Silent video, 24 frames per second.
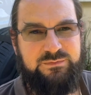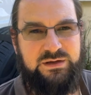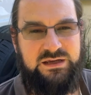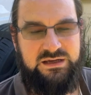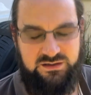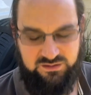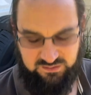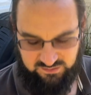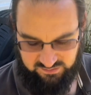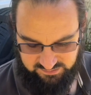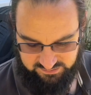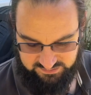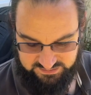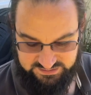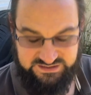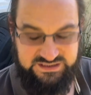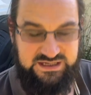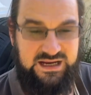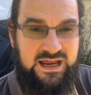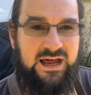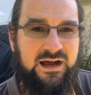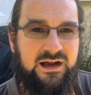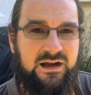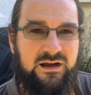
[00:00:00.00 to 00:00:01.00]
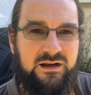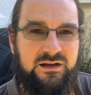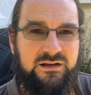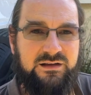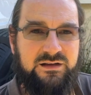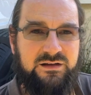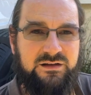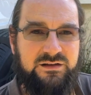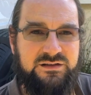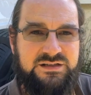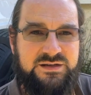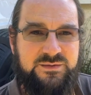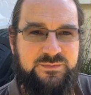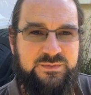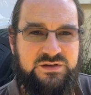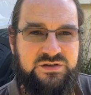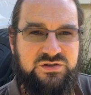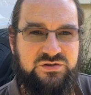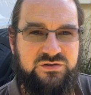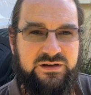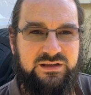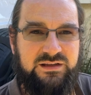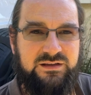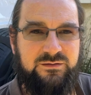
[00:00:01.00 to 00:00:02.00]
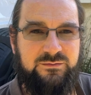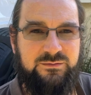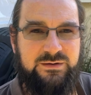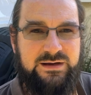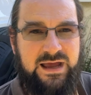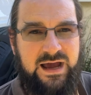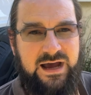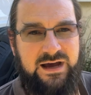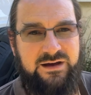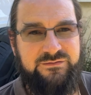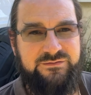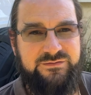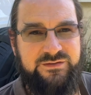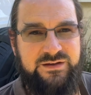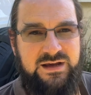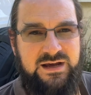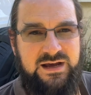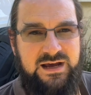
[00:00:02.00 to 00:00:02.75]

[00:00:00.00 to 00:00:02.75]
because our little tip and trick that we have